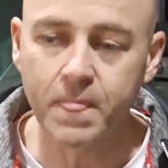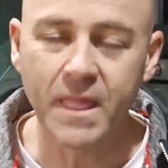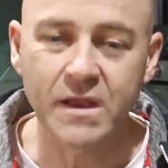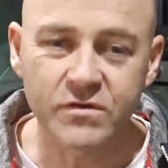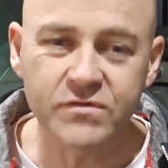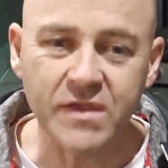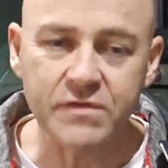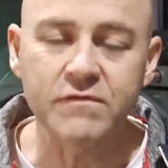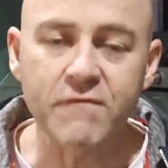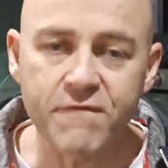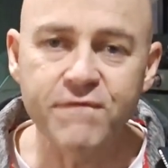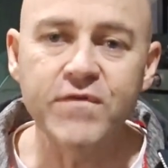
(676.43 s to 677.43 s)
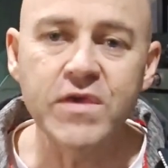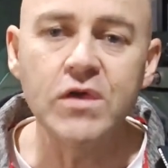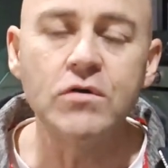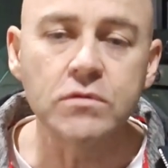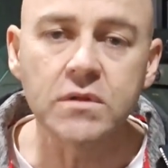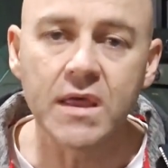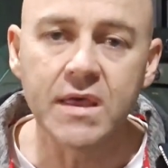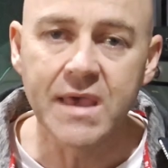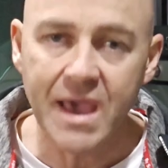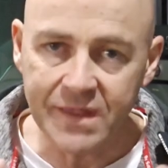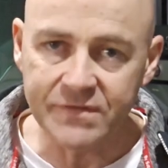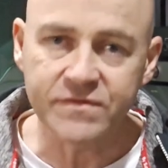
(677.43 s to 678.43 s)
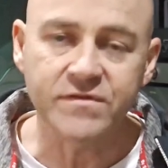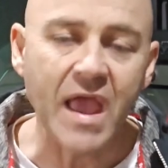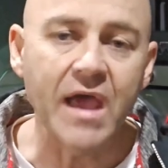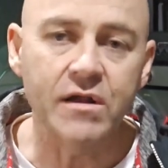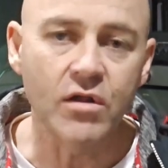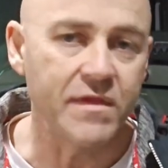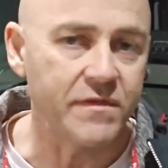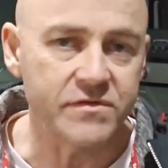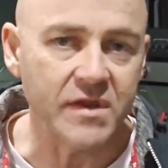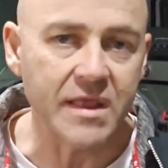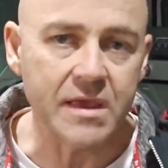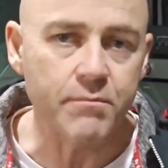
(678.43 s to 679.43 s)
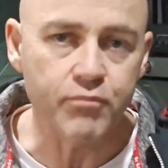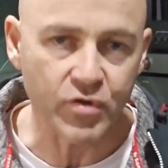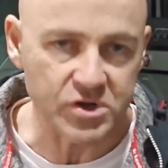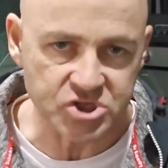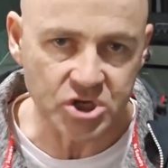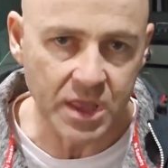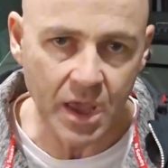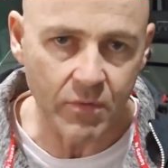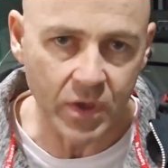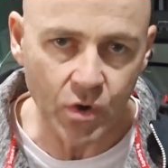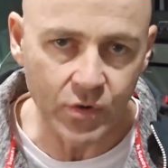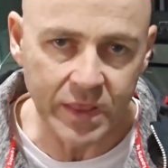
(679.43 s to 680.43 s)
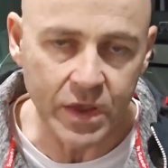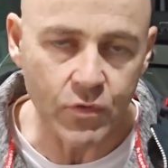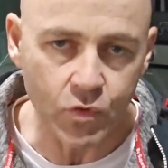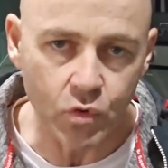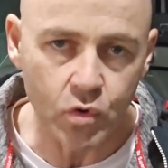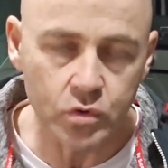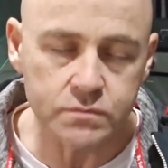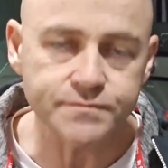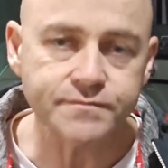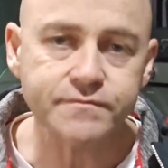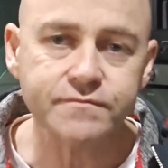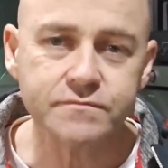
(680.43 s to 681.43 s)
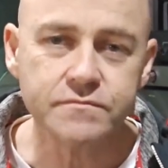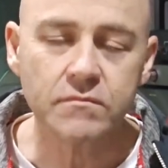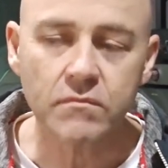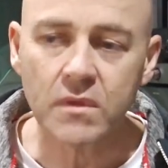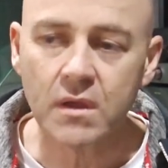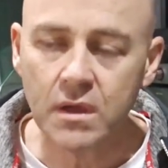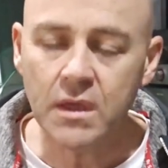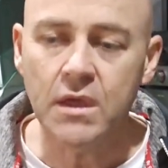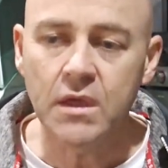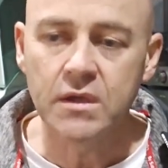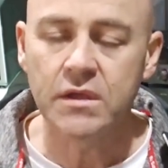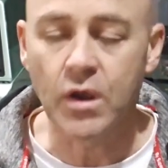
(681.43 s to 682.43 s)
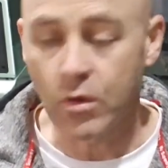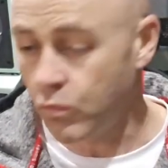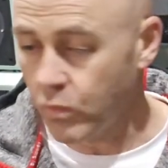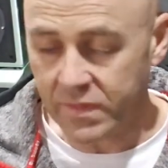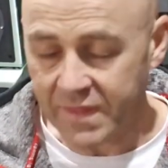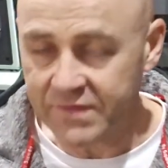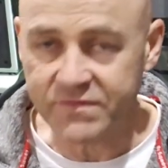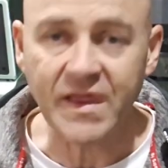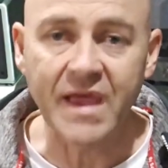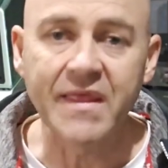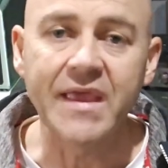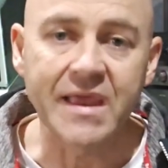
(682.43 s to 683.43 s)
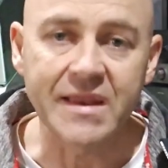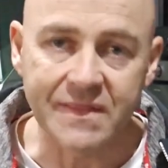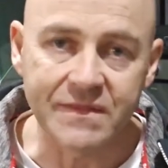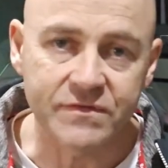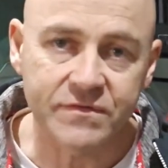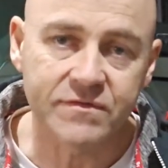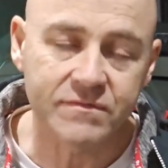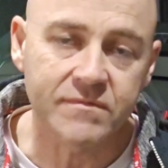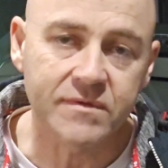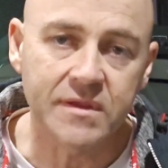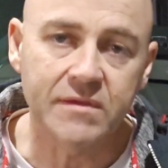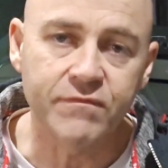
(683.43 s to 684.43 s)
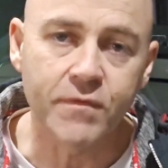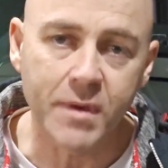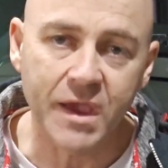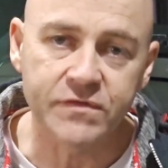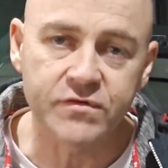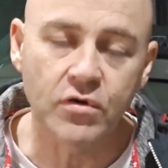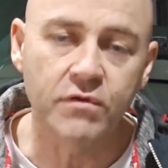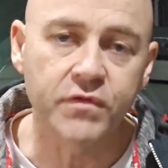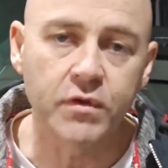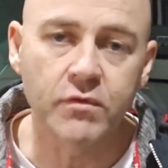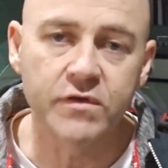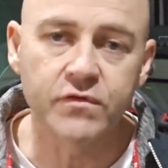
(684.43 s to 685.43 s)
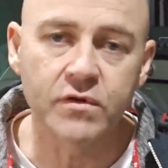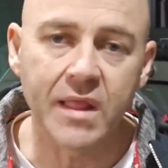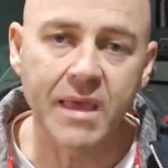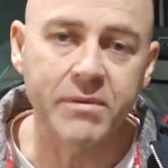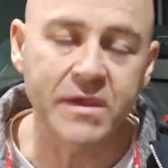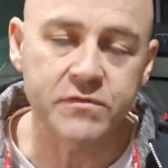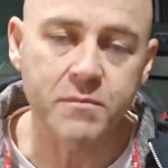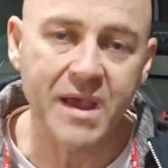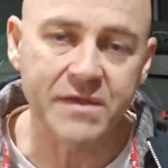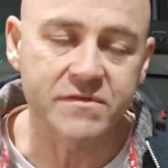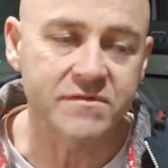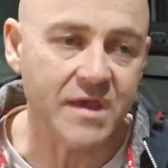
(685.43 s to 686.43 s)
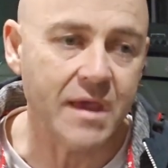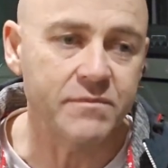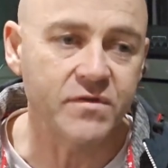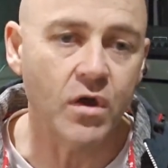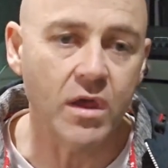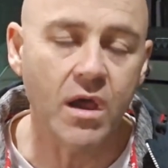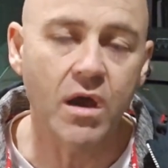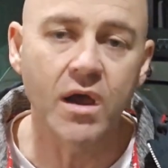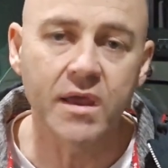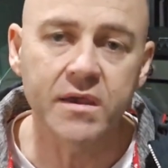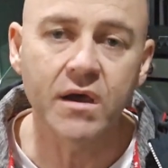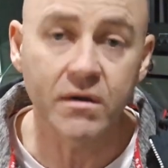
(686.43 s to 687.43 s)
It just doesn't feel and sound like there's any compression going on here at all. When they say they're getting this information off the original Ampex master tapes, I